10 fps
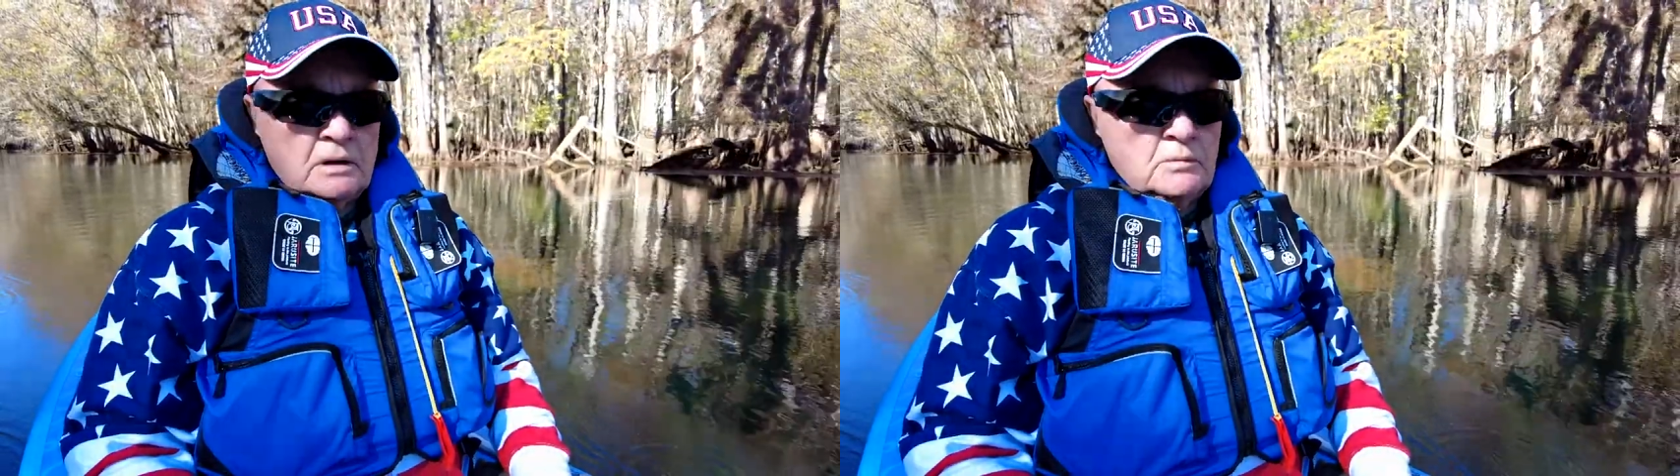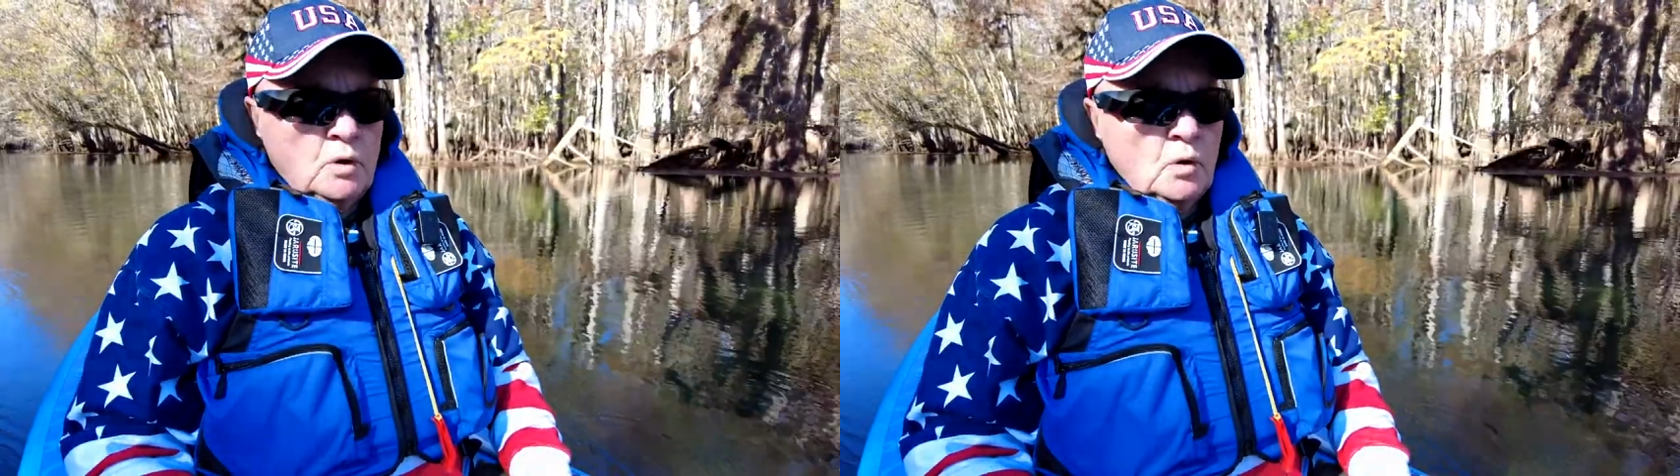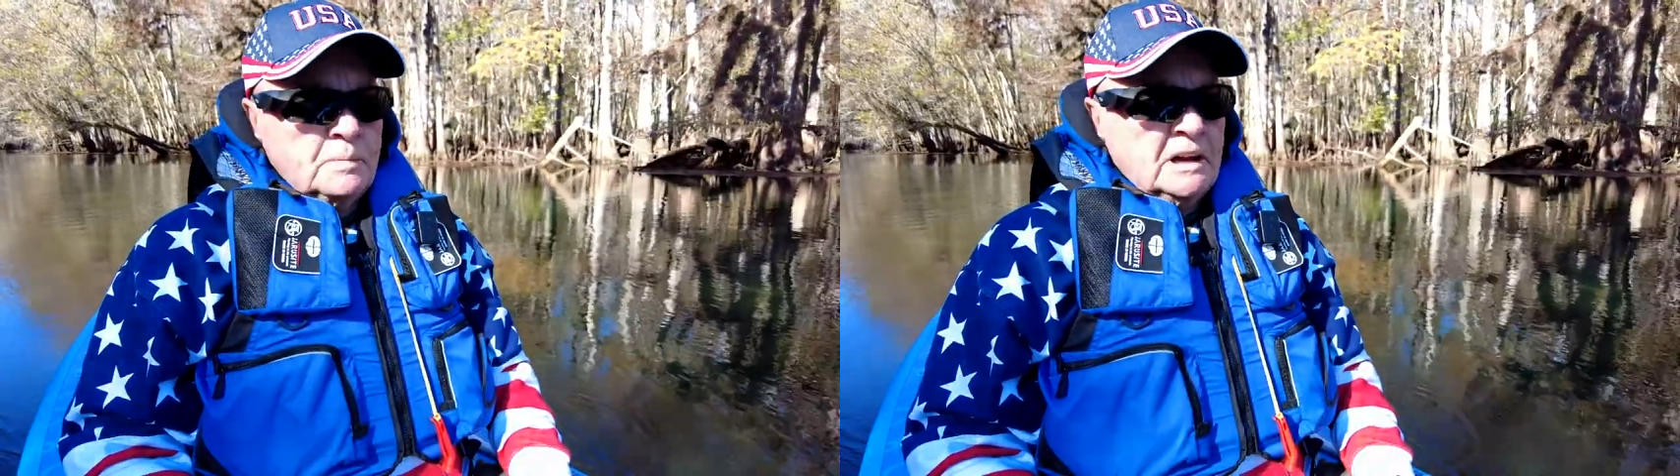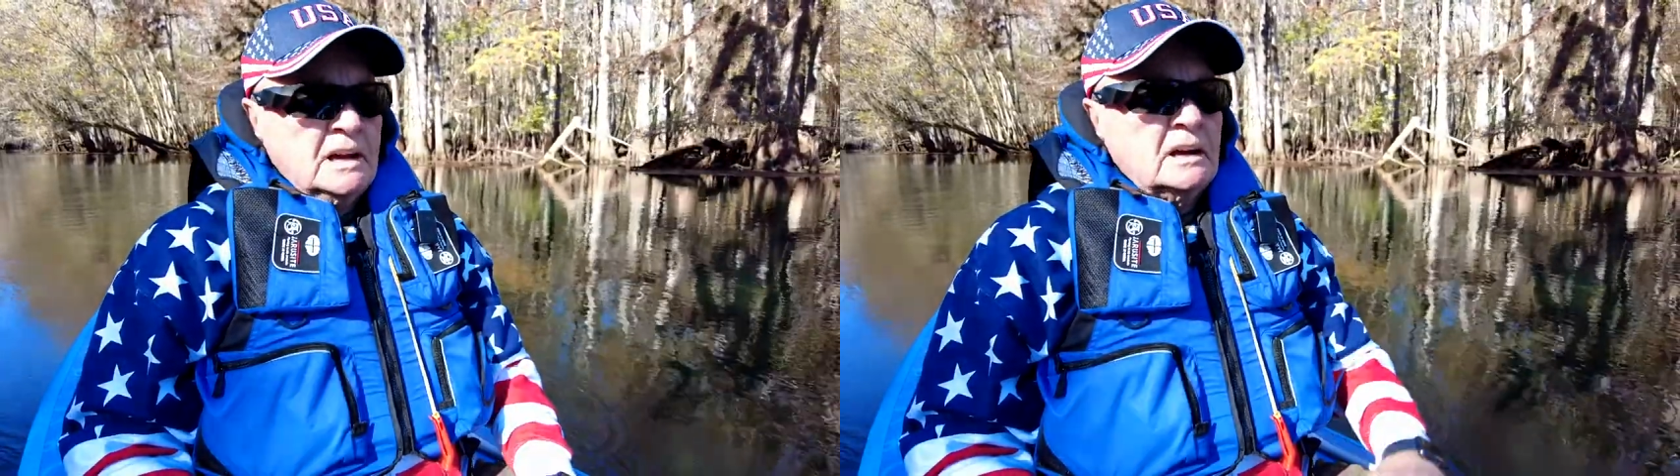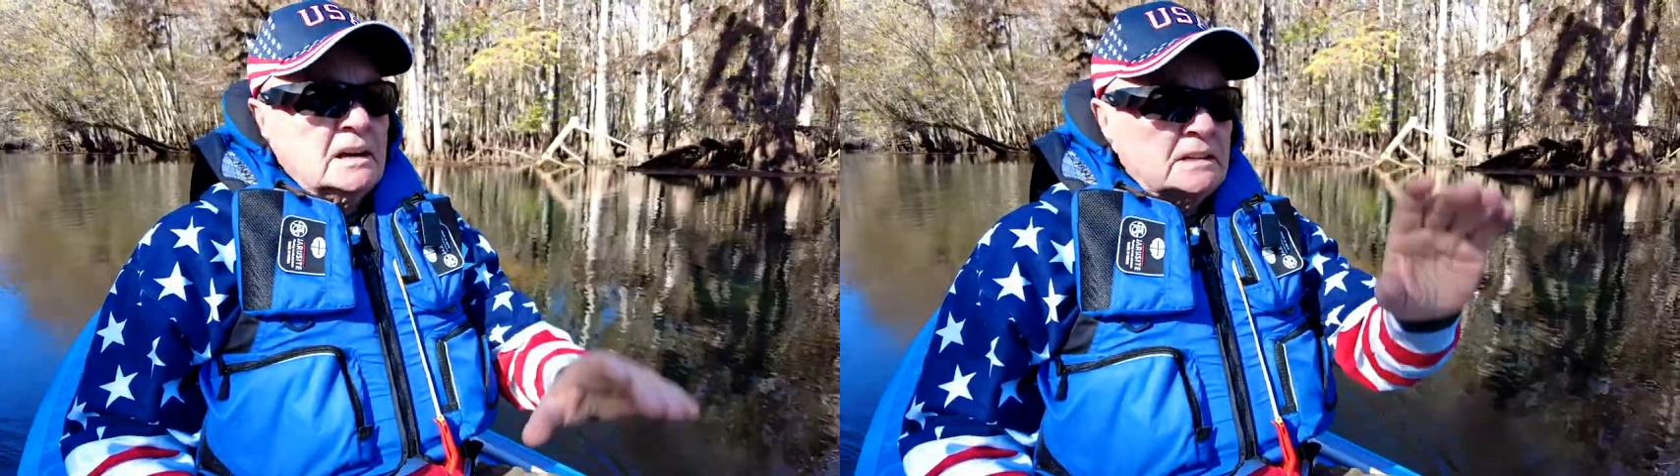I'm hoping
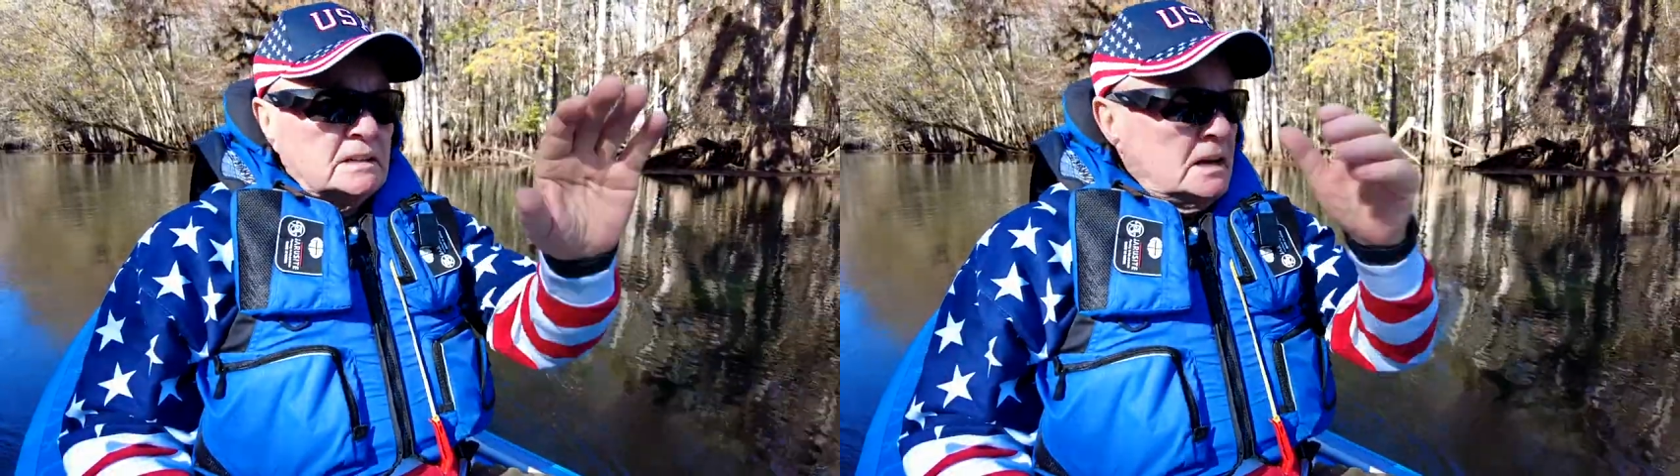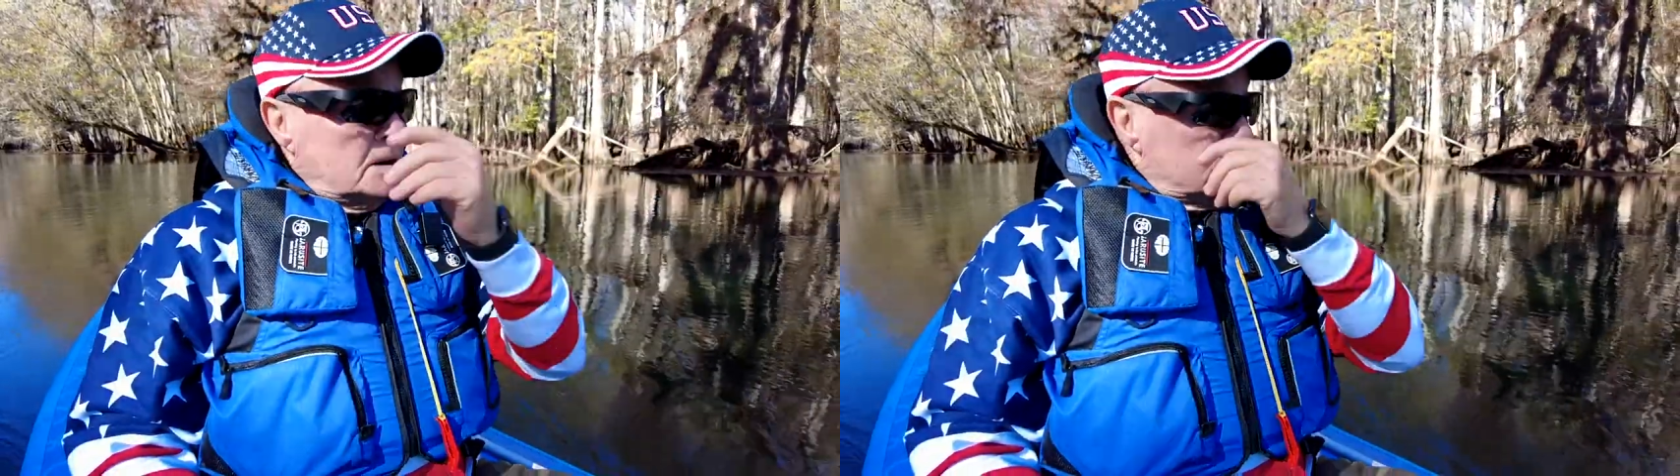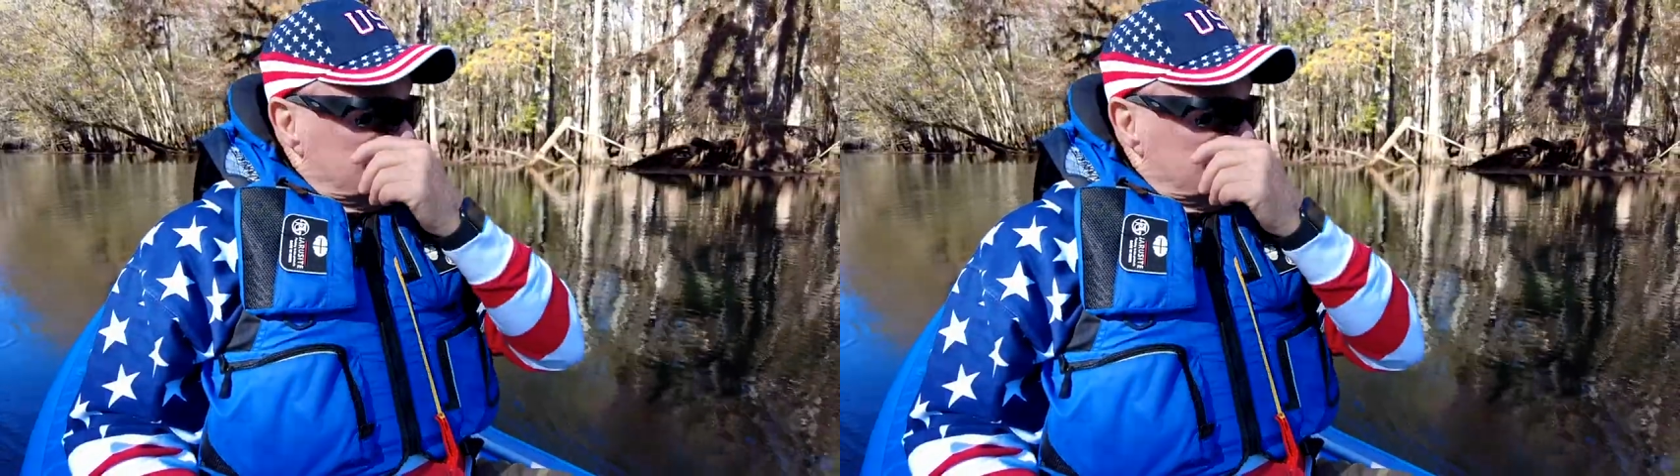I got the camera